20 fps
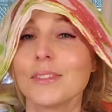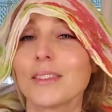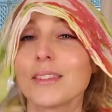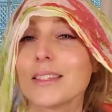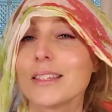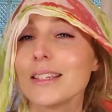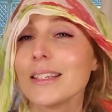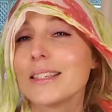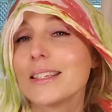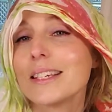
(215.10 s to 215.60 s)

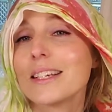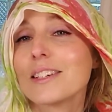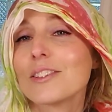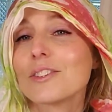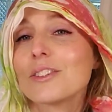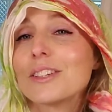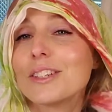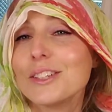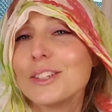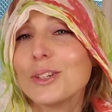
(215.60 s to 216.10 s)
It's easier
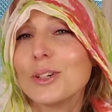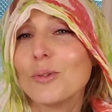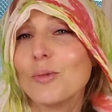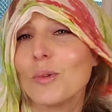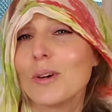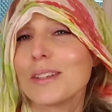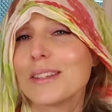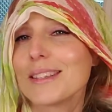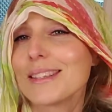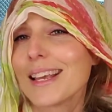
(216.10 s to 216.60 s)
to do
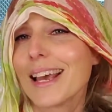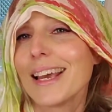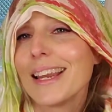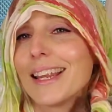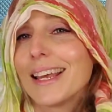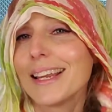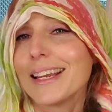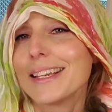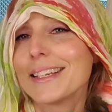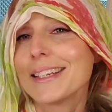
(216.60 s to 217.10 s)
one side
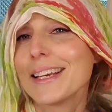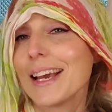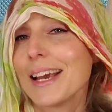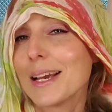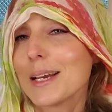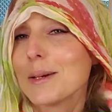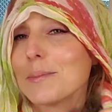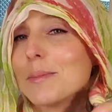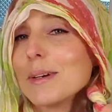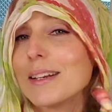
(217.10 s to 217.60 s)
at a
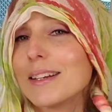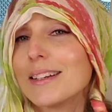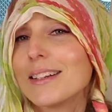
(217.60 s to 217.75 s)
time.